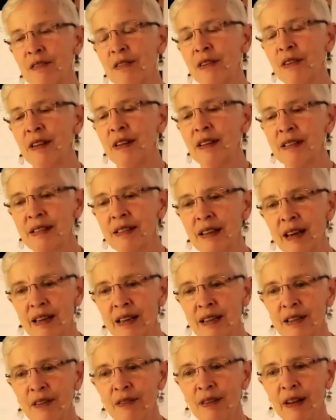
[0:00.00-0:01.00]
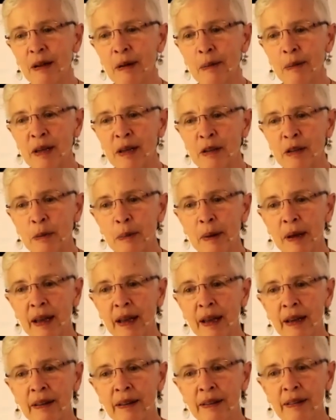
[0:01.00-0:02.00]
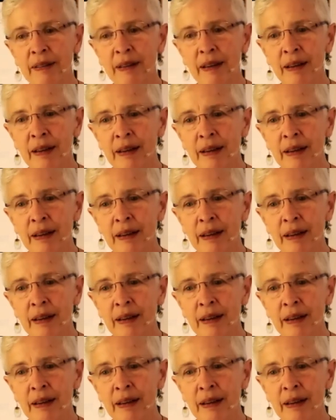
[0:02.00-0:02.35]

for the studies of elemental beings.